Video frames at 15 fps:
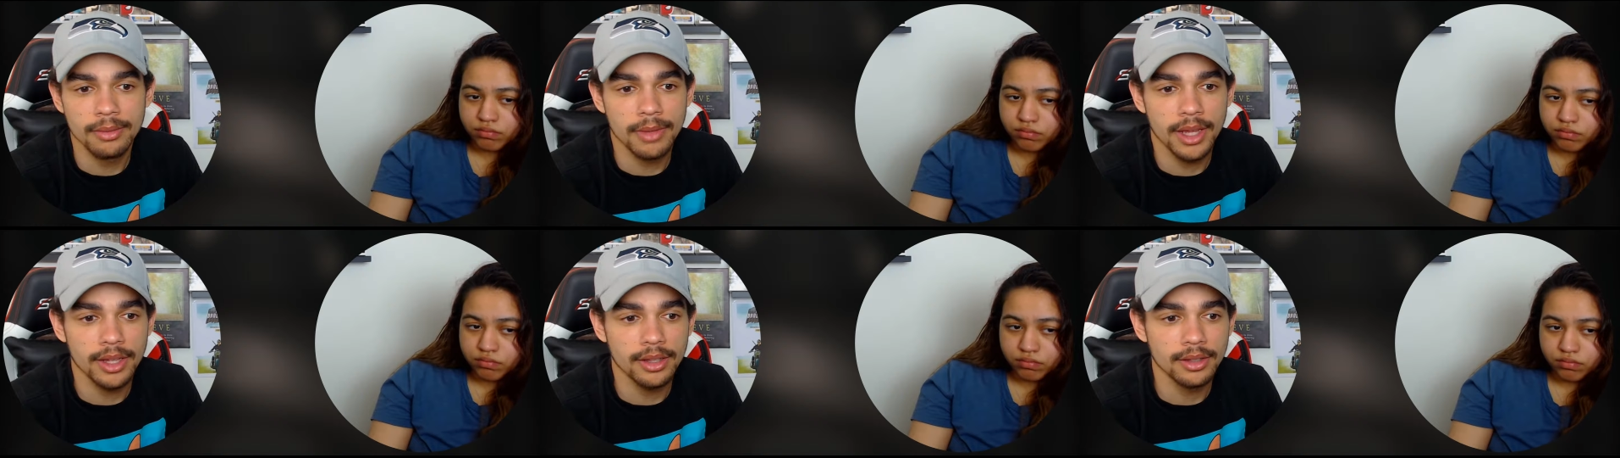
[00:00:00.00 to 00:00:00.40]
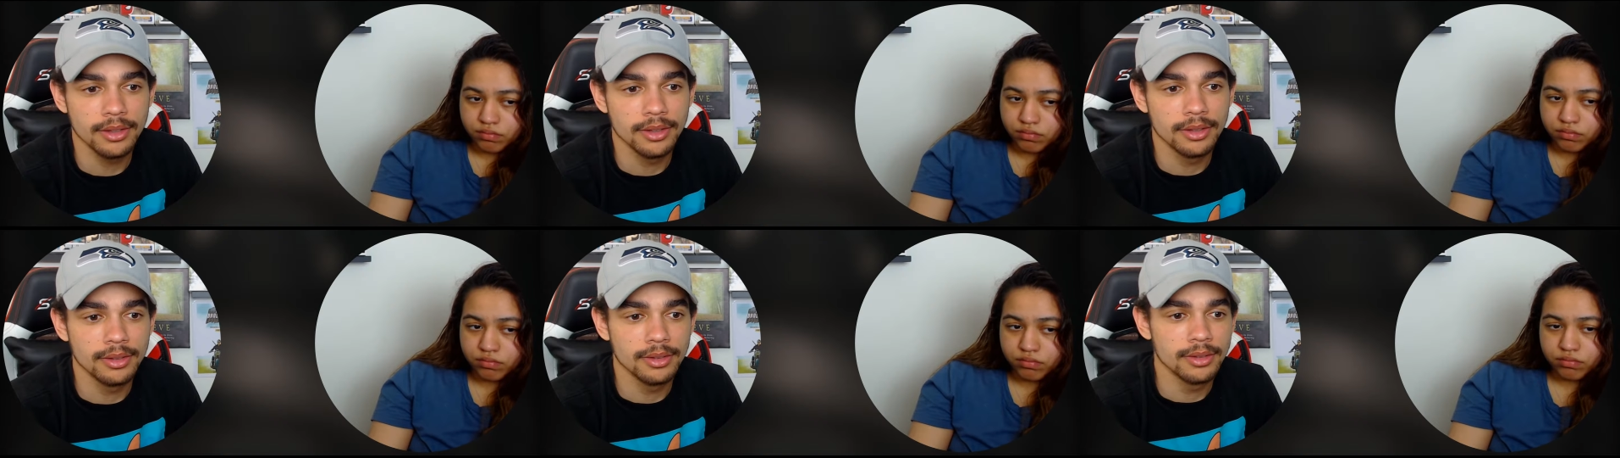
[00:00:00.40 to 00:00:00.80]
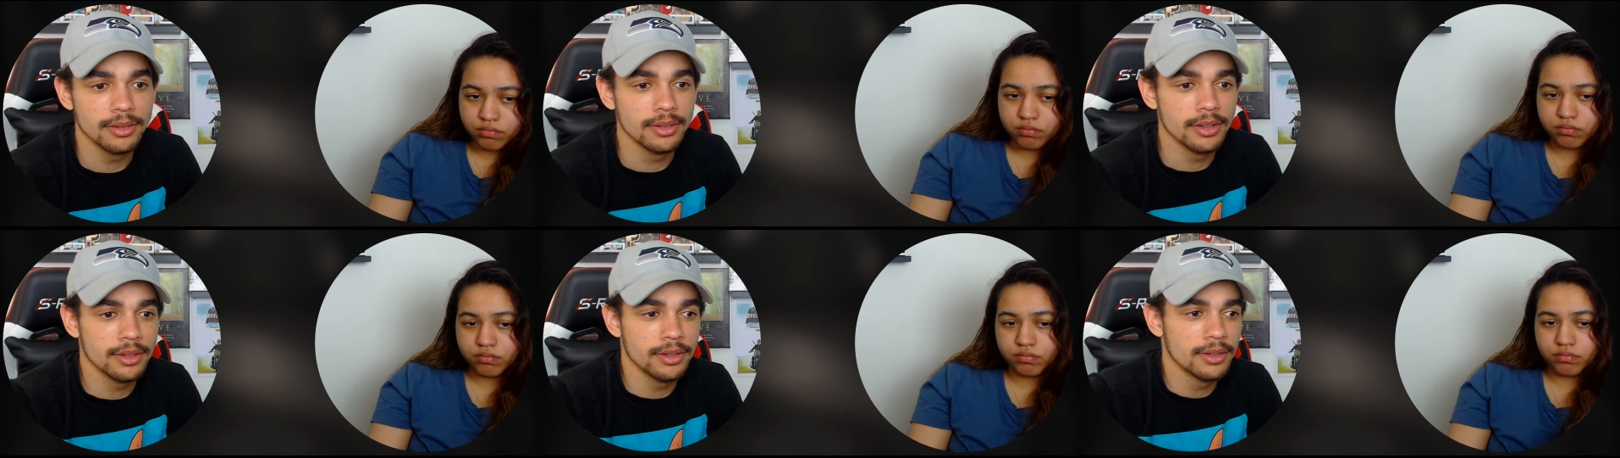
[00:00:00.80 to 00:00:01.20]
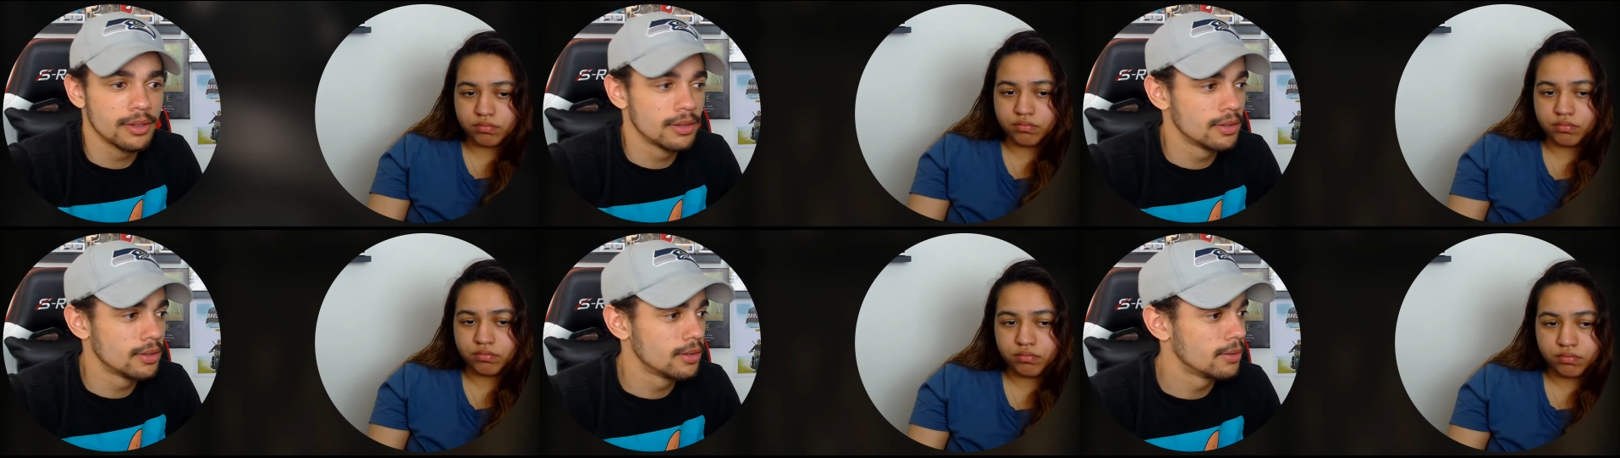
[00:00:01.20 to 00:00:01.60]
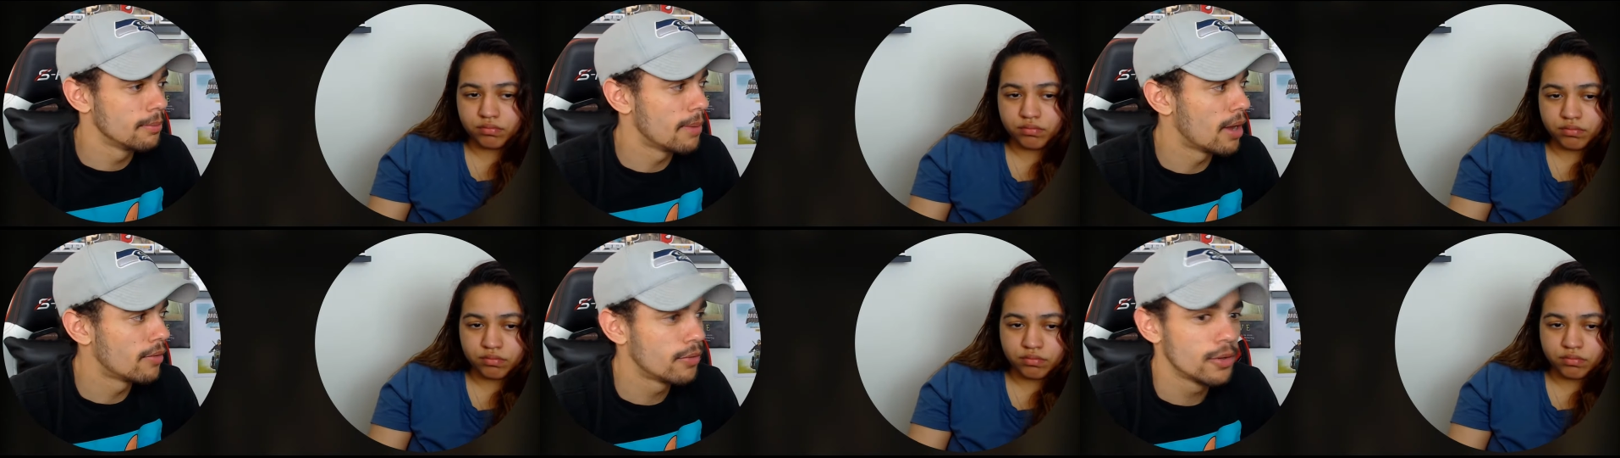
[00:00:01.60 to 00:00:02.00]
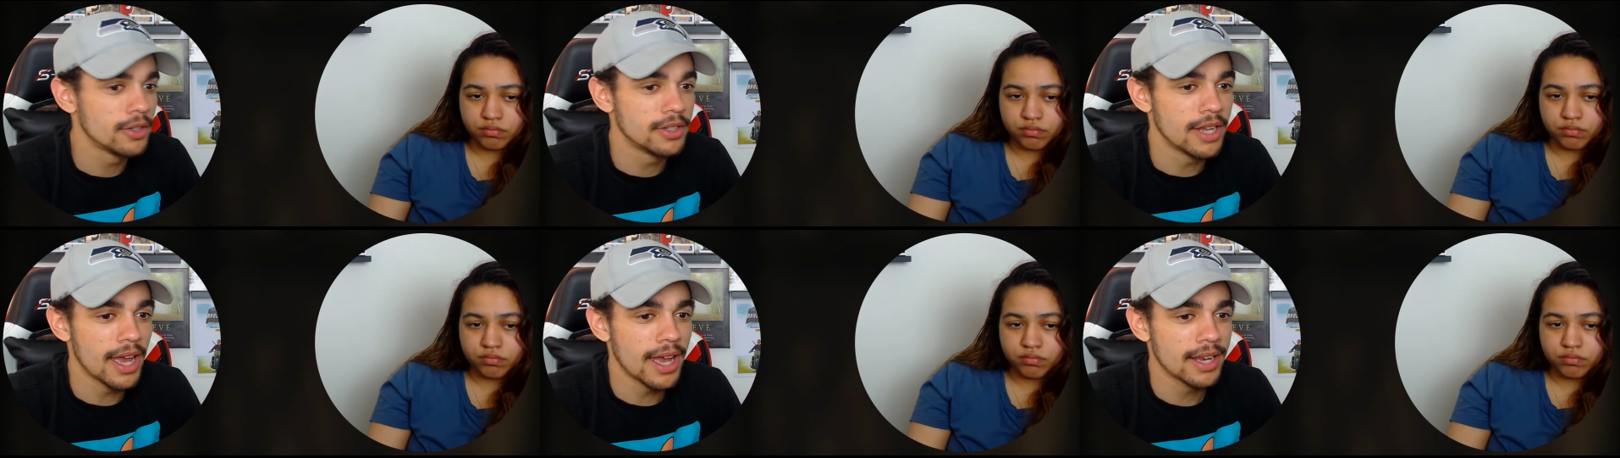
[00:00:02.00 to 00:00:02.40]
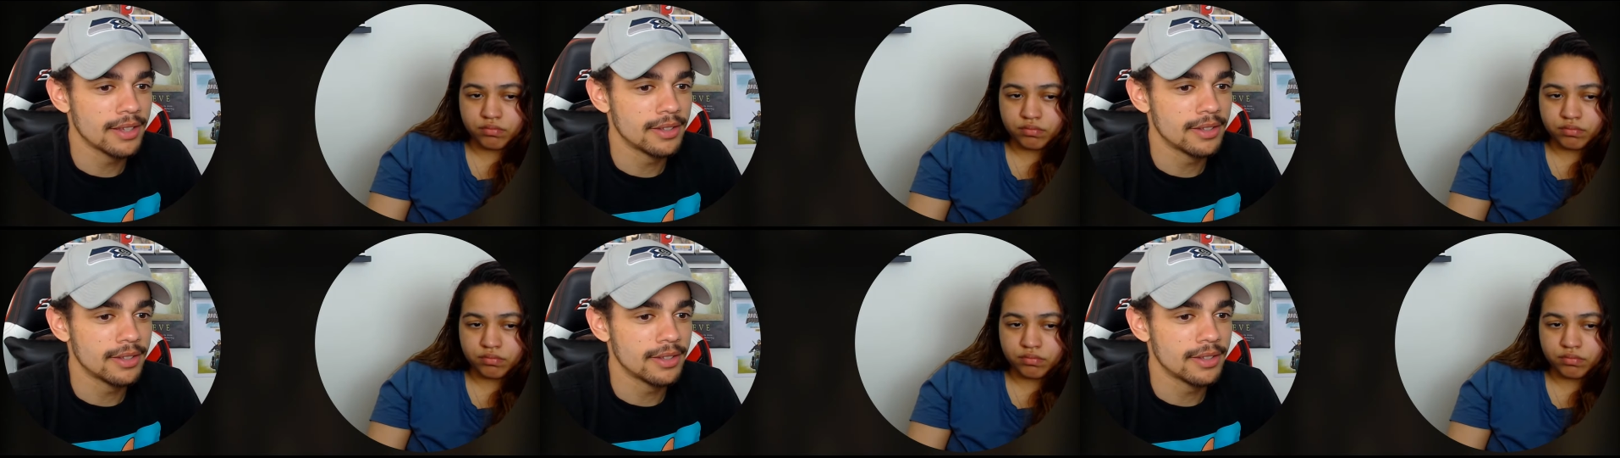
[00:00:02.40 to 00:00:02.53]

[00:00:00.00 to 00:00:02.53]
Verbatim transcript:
Speaker 1: him, like, Malfoy's dad